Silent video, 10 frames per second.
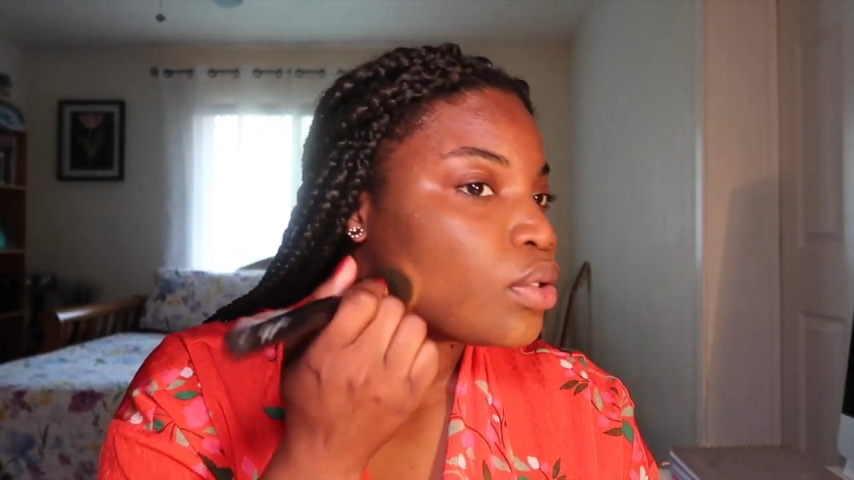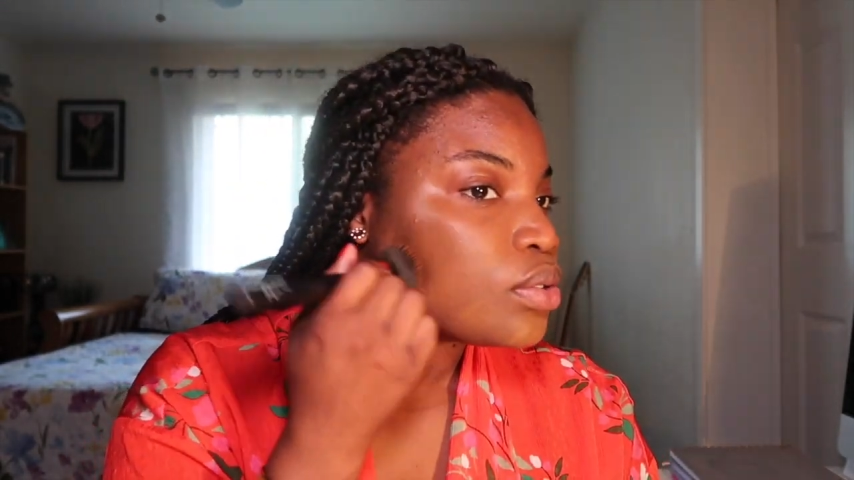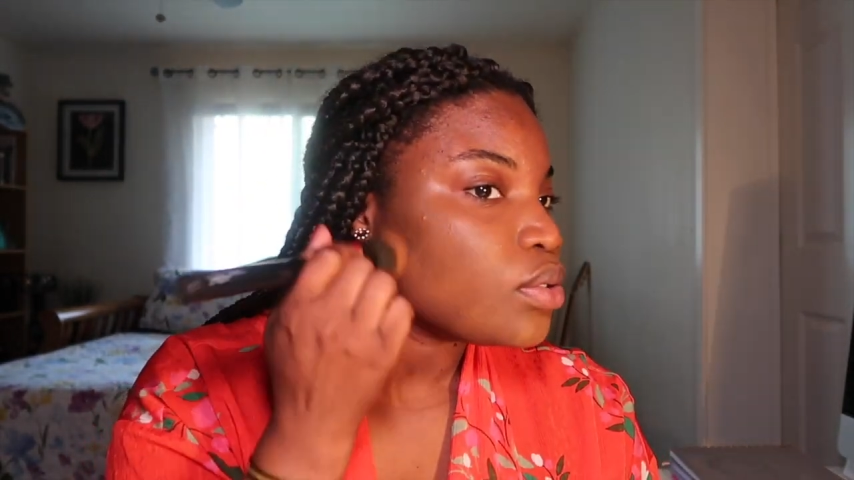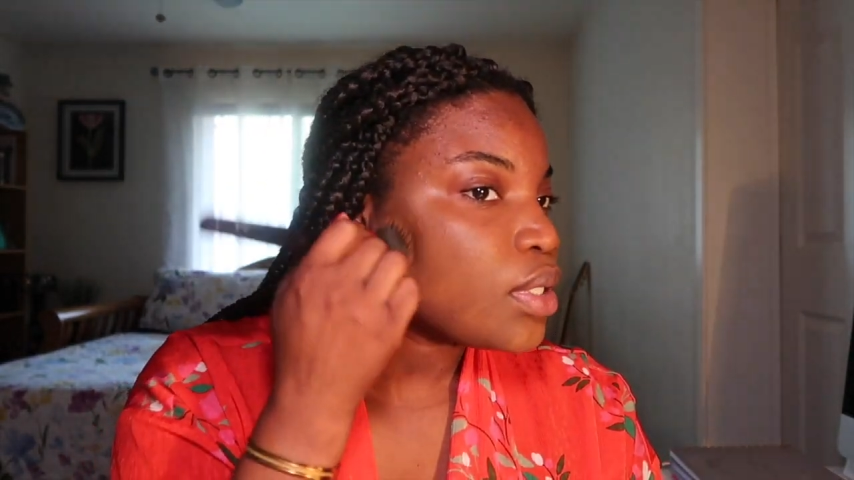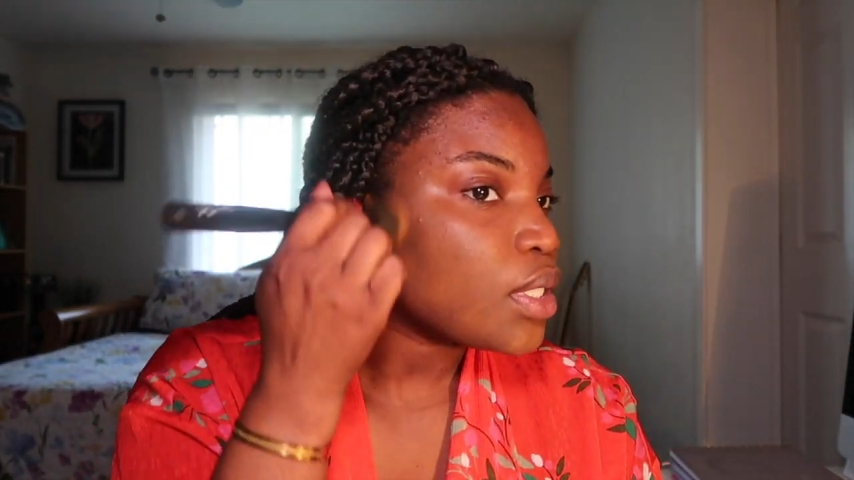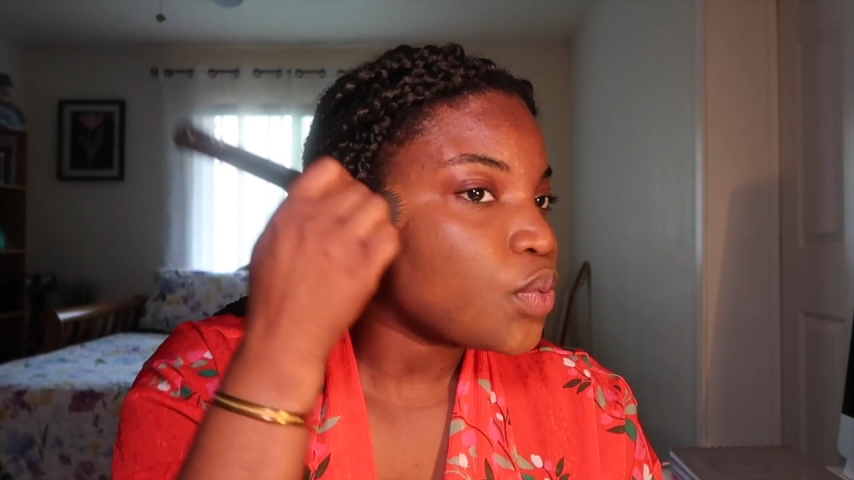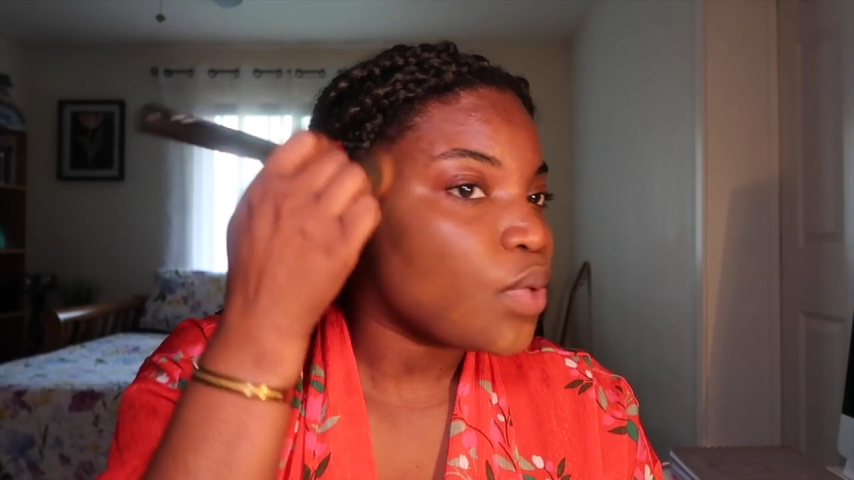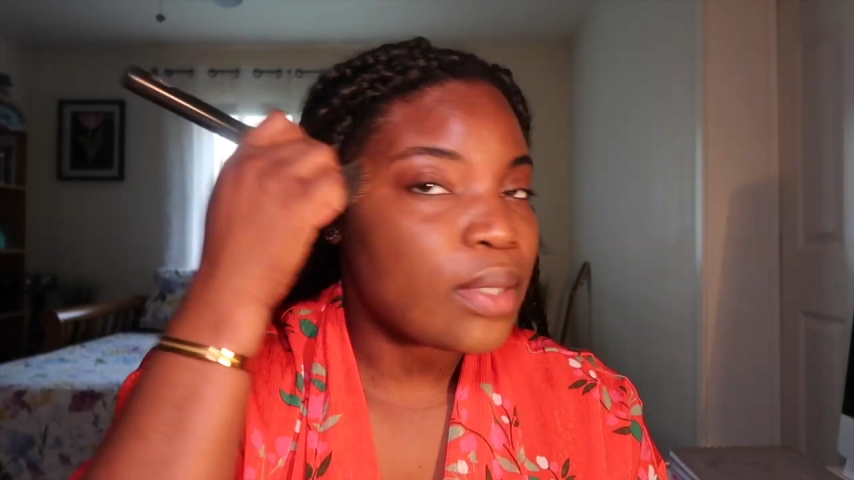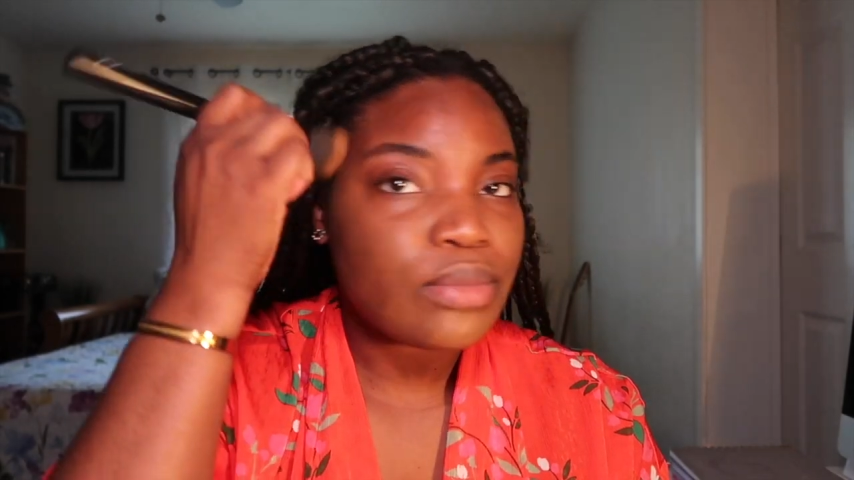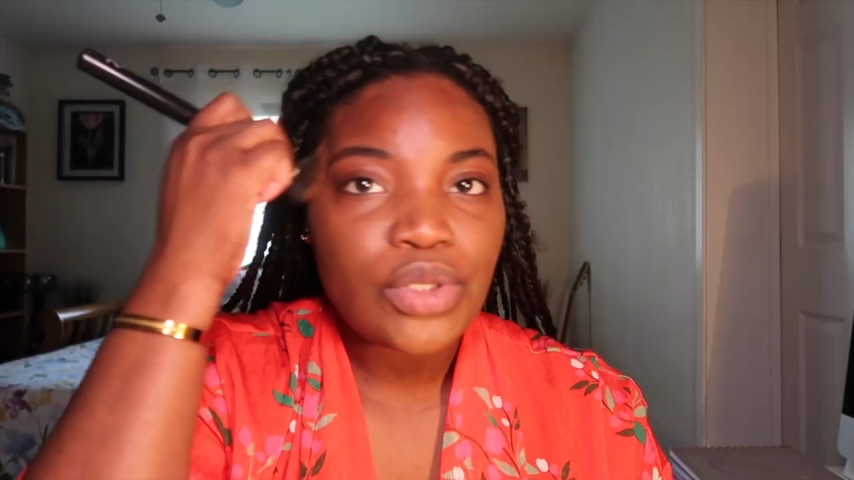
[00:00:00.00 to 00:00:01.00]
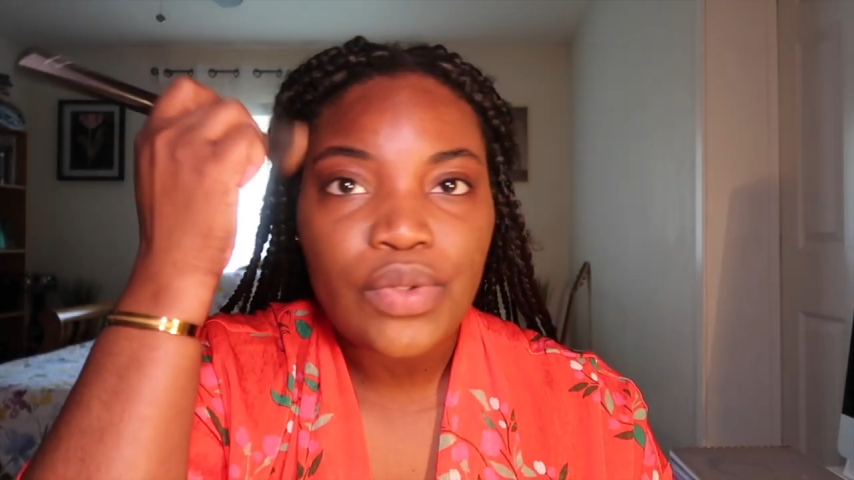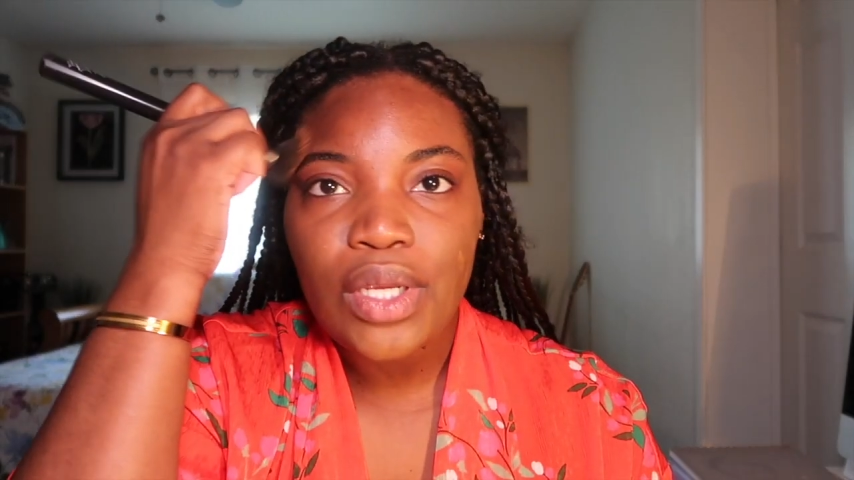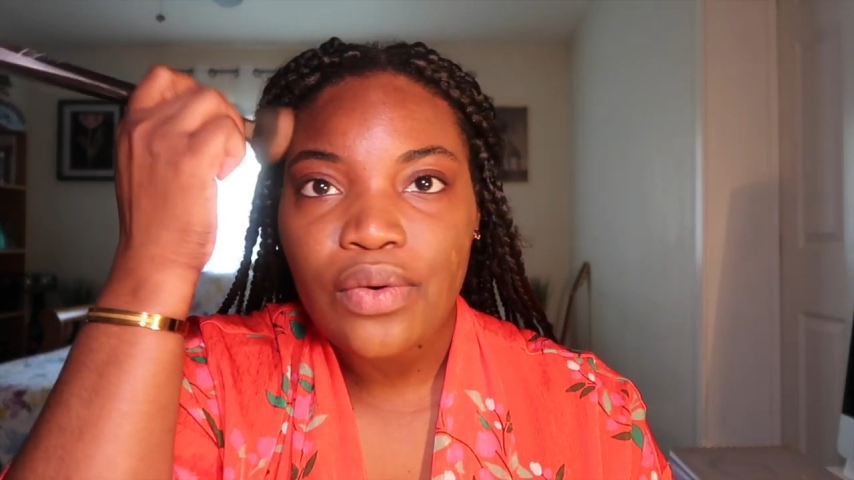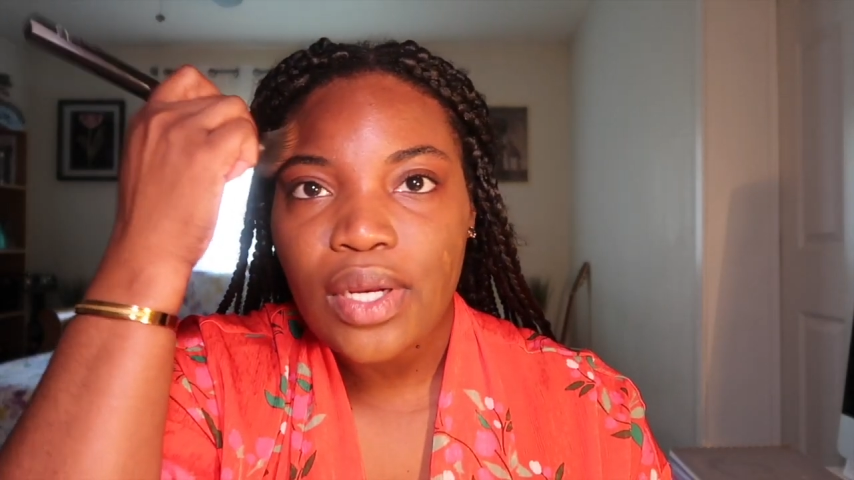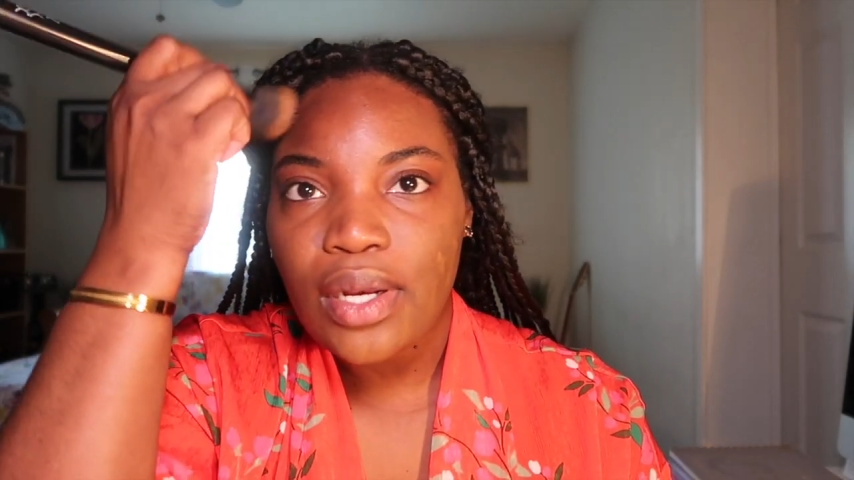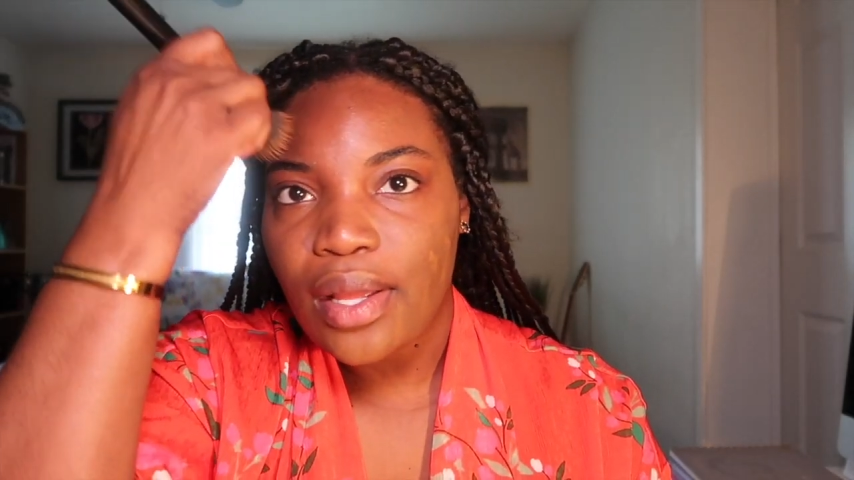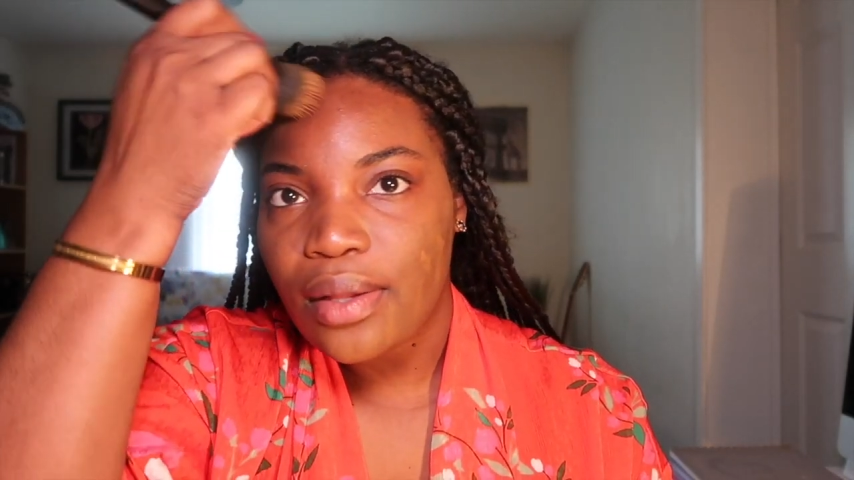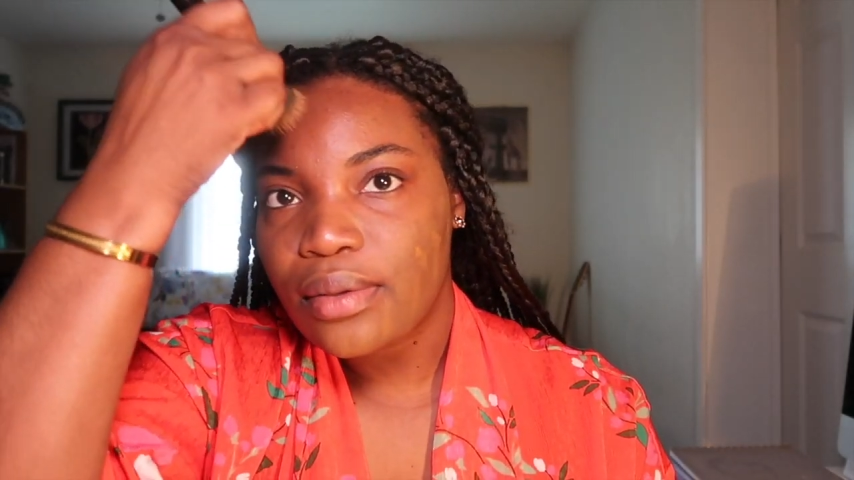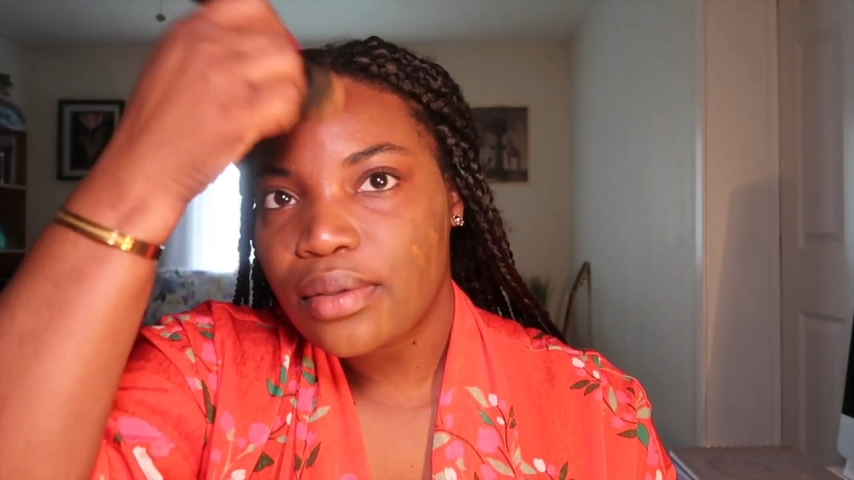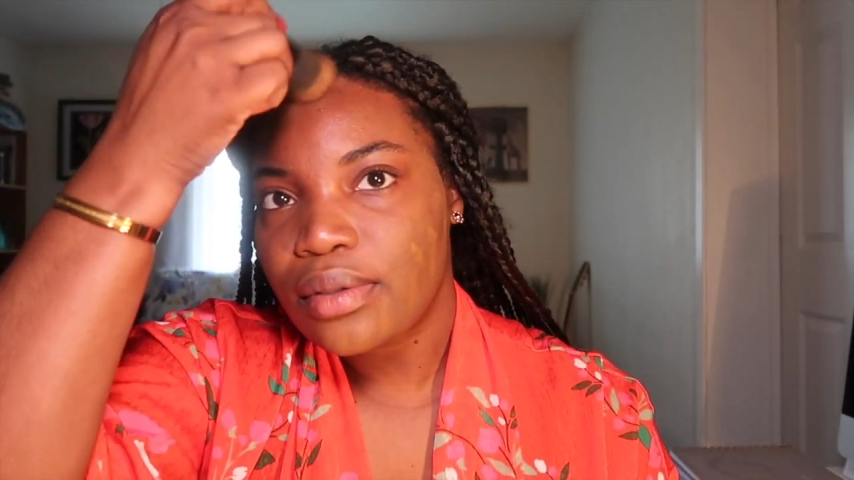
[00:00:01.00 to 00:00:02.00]
So that's what I'm doing right
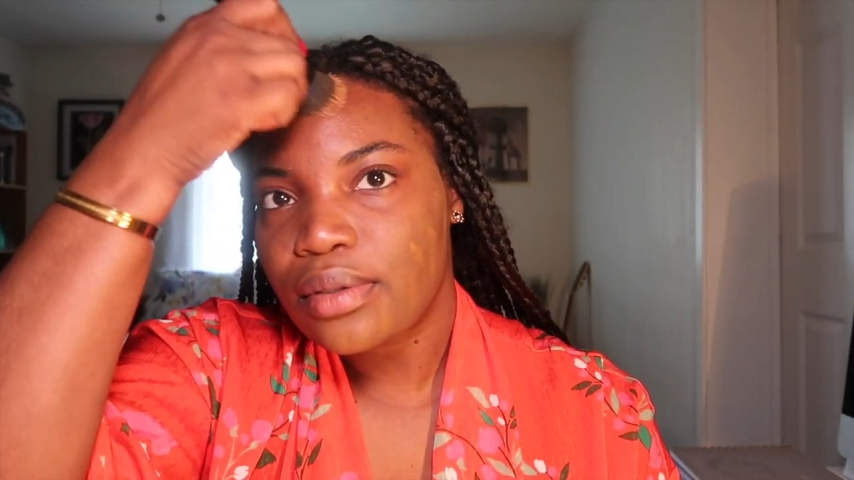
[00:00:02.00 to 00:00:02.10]
now.